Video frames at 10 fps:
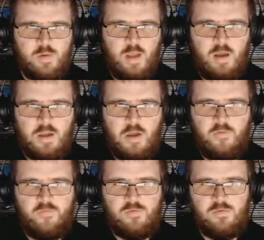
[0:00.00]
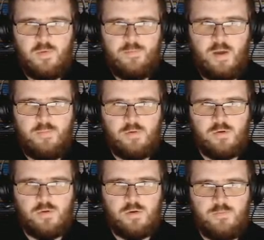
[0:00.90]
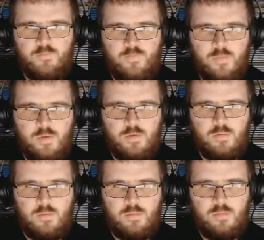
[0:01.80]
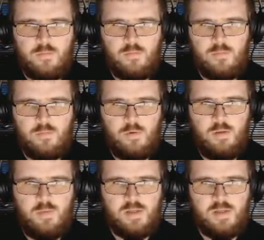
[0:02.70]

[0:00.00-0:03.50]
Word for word: can't go through the purple door. What are you meant